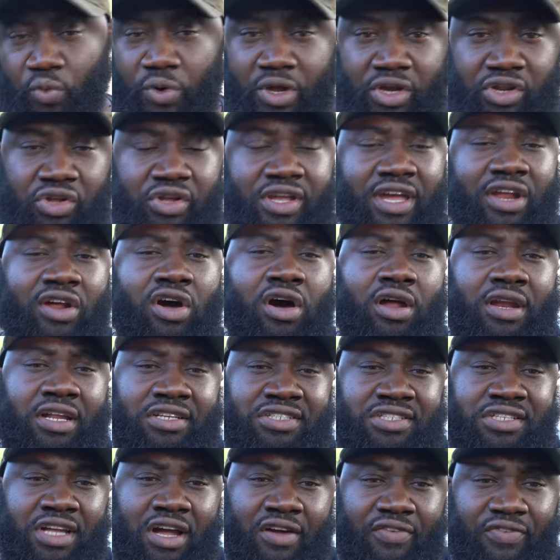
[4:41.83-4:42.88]
Where do you get all
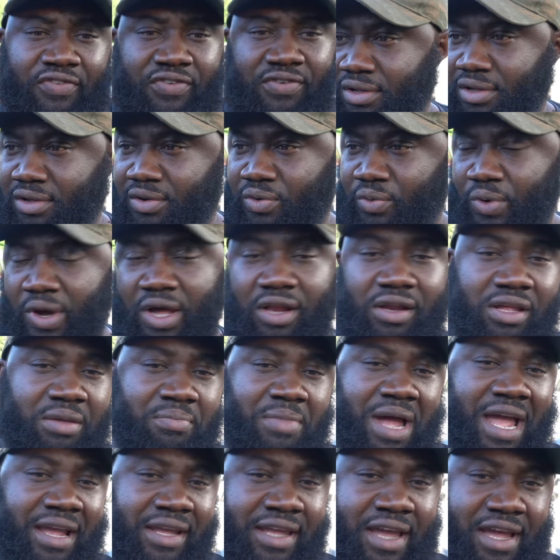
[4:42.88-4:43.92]
that stuff? Well, in
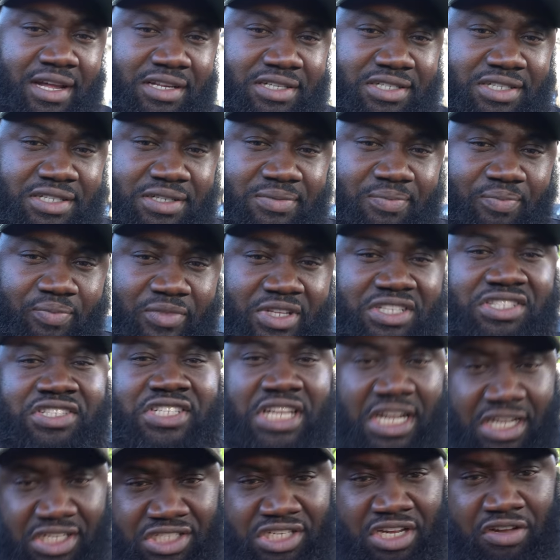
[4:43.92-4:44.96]
my case,
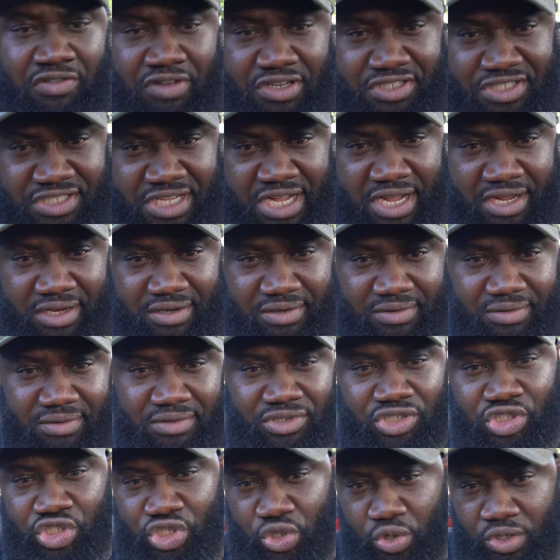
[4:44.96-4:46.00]
Secretary of State.
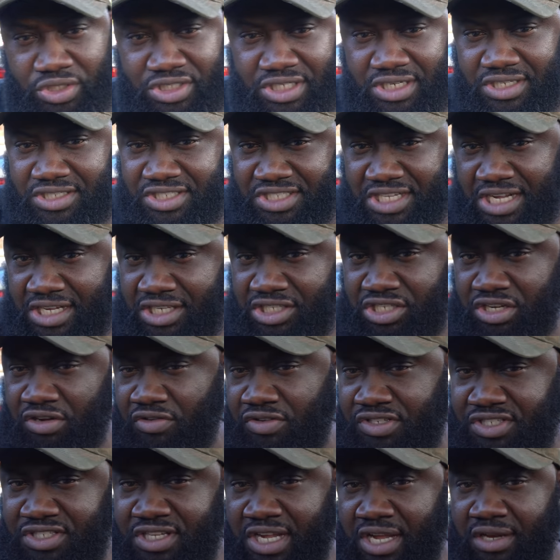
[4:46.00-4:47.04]
Georgia,
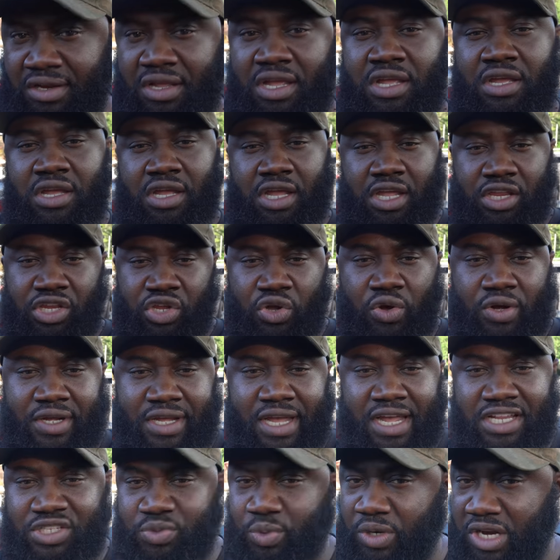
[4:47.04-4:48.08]
Secretary of State. In your
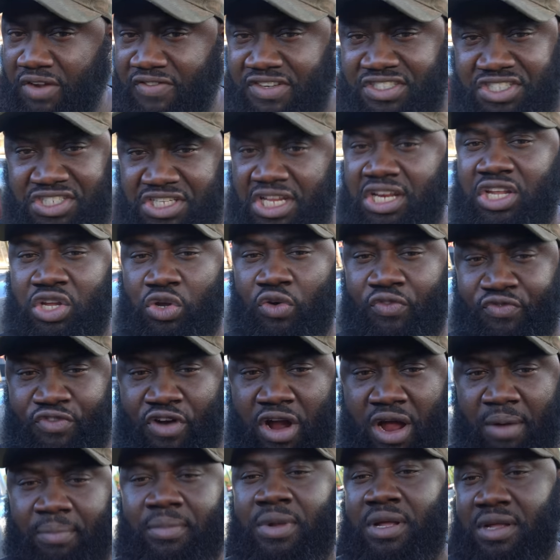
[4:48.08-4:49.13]
case, whatever city you're
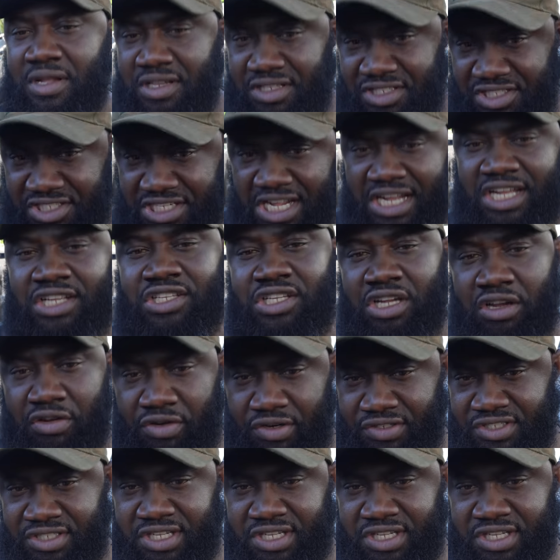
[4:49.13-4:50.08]
from, Secretary of